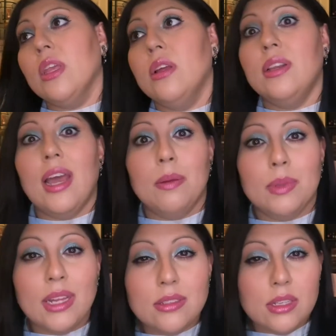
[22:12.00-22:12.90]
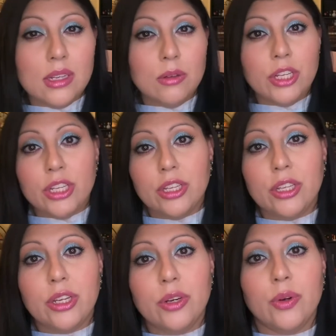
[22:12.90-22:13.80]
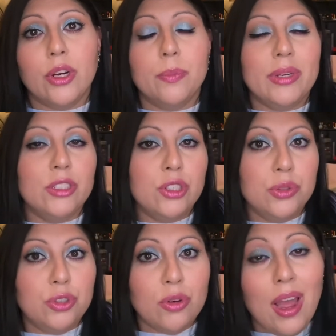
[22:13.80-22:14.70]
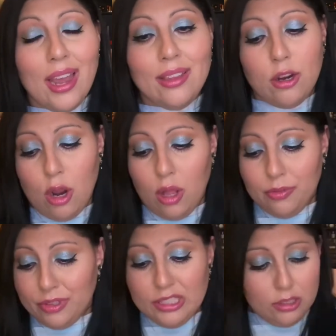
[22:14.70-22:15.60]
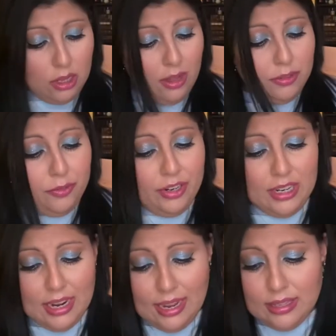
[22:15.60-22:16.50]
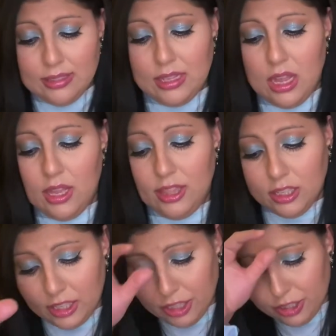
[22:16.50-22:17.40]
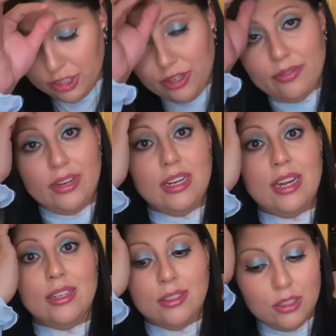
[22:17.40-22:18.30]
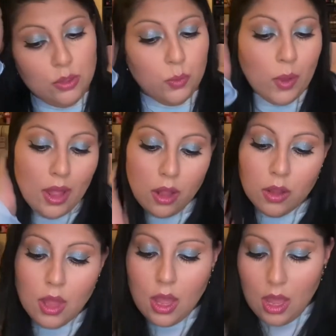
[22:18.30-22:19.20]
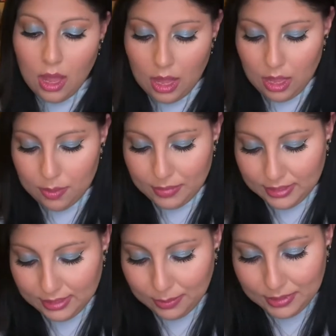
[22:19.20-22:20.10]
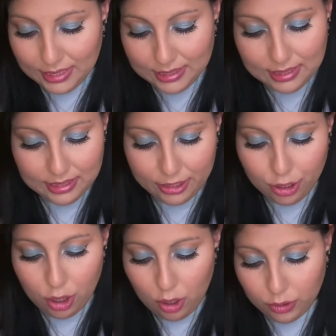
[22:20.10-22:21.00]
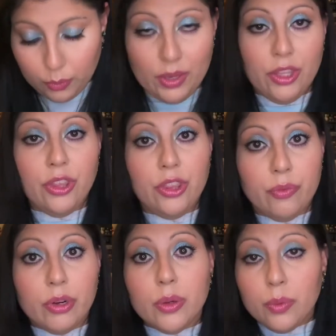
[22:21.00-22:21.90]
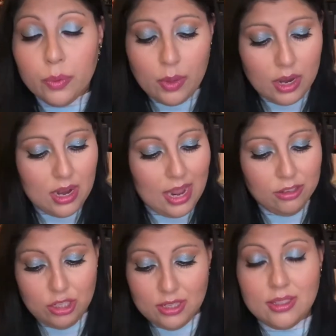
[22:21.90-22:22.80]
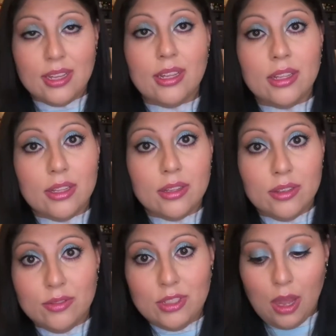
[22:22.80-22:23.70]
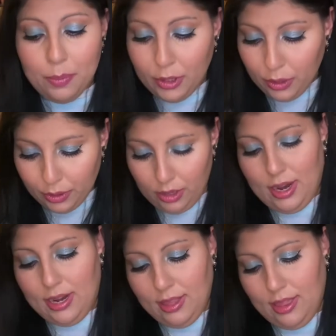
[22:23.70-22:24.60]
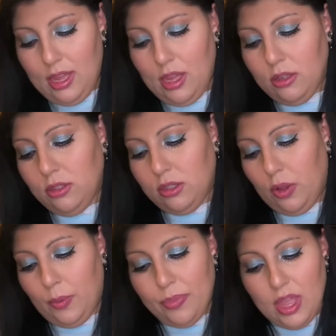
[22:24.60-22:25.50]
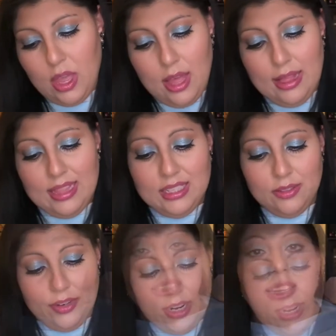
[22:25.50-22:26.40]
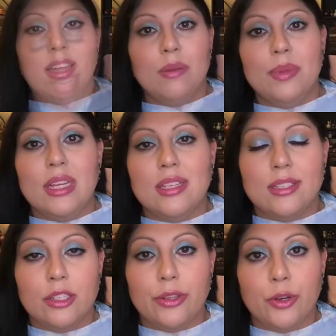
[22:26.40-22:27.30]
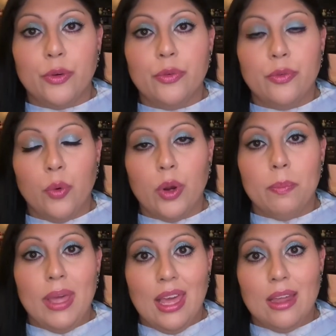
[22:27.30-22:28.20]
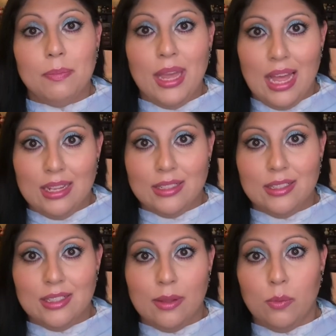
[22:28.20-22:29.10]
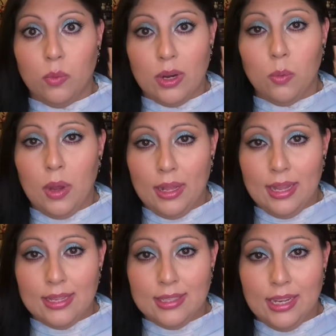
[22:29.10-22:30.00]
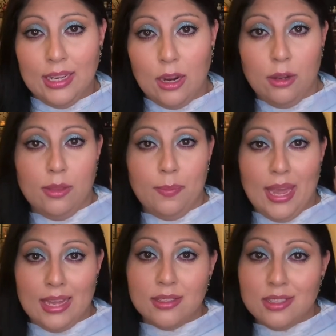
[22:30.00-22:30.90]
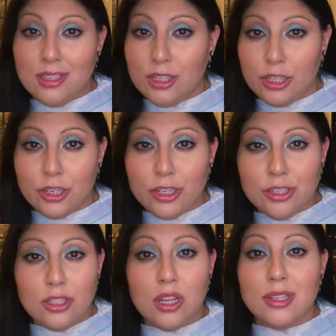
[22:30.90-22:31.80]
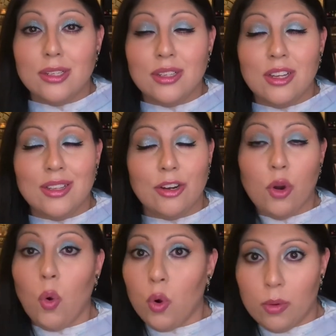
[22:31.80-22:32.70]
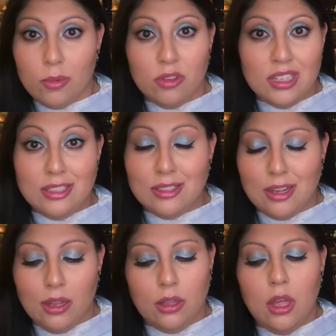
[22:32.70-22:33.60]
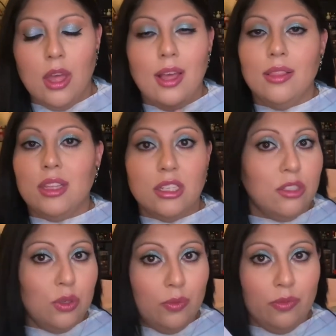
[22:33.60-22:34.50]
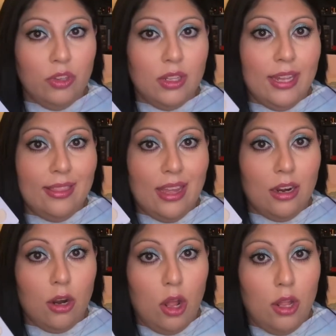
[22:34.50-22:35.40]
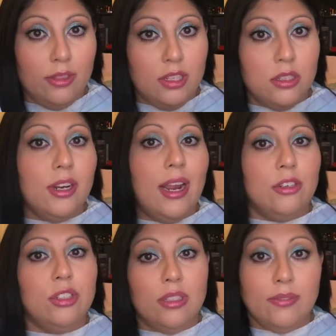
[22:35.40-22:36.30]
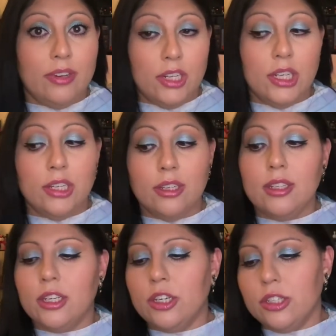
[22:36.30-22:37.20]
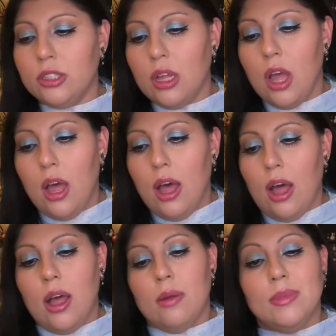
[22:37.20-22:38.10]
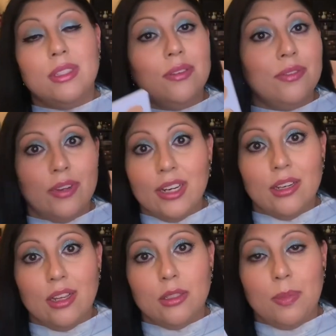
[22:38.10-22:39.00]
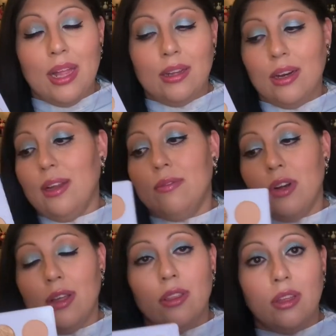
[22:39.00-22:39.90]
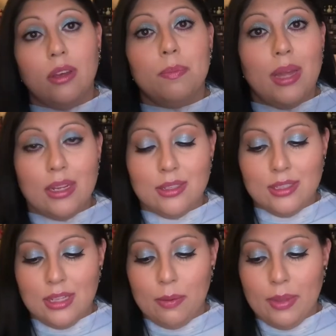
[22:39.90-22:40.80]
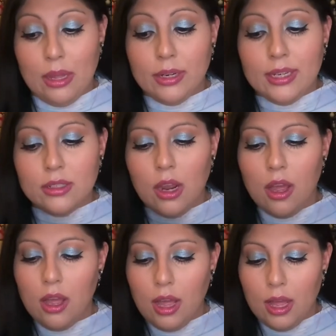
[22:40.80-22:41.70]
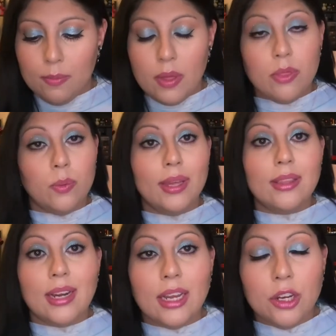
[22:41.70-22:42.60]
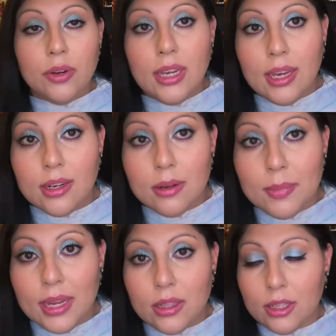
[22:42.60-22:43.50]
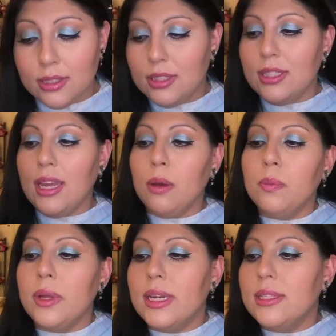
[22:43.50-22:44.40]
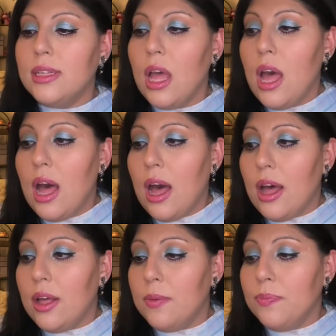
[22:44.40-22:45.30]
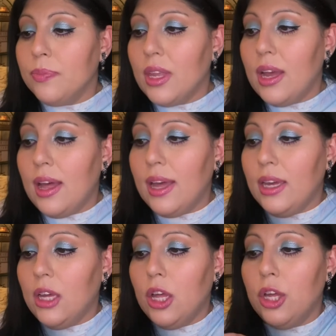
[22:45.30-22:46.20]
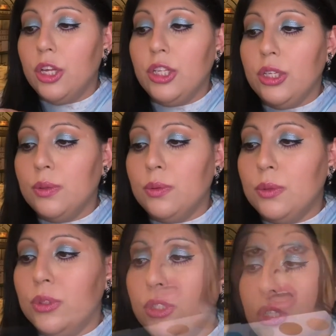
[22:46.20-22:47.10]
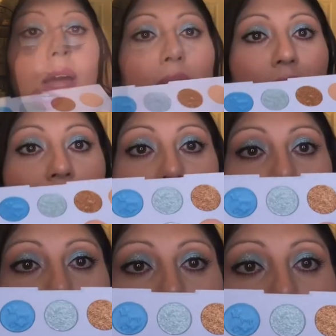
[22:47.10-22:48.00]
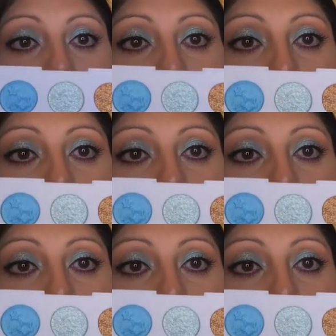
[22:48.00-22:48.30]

not blending good or being too dry. They're all very soft, very nice. The glitters are very nice as well. It seems like it's glitter all the way through, not just like a top coat or anything. So that's very nice. That because the little four pan palettes that Wet n Wild has taken out in the past, the glitters, they're horrible, they suck. These don't feel like that at all. These are actually very good glitters. It's a very nice palette. I have nothing bad to say about it. The way that I created my look today was I used